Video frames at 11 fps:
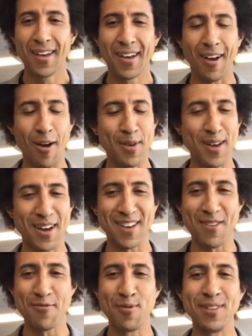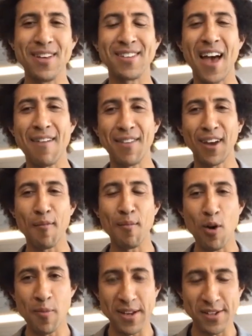Carbon dioxide removal is having a
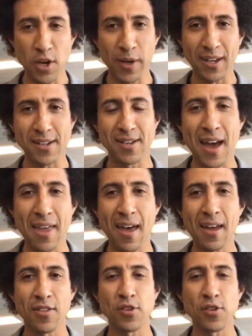moment. No one can deny that.